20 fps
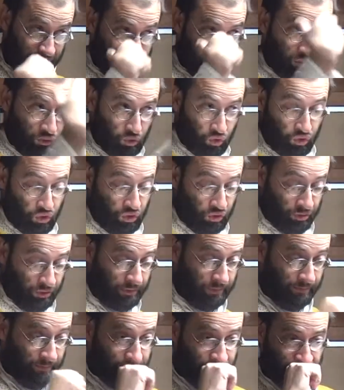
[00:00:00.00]

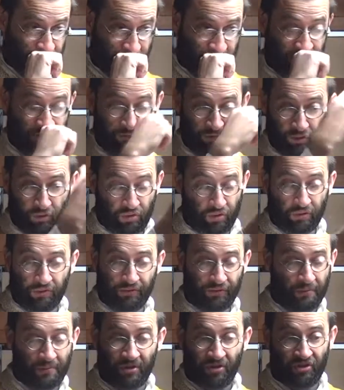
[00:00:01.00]
future
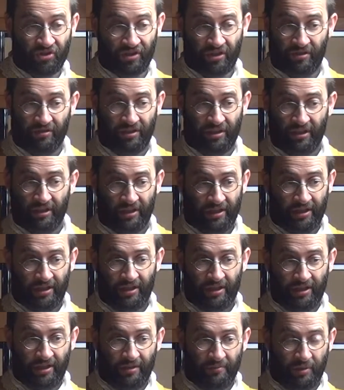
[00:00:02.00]
from Asia,
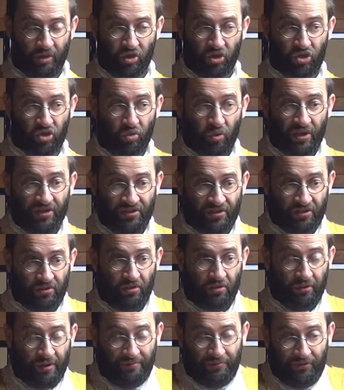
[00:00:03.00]
because the West is
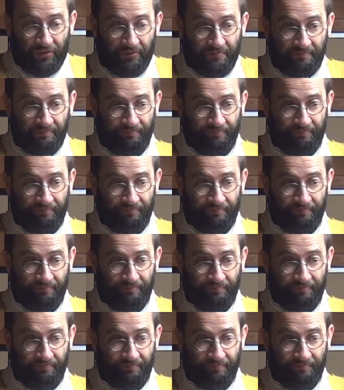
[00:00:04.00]
corrupted.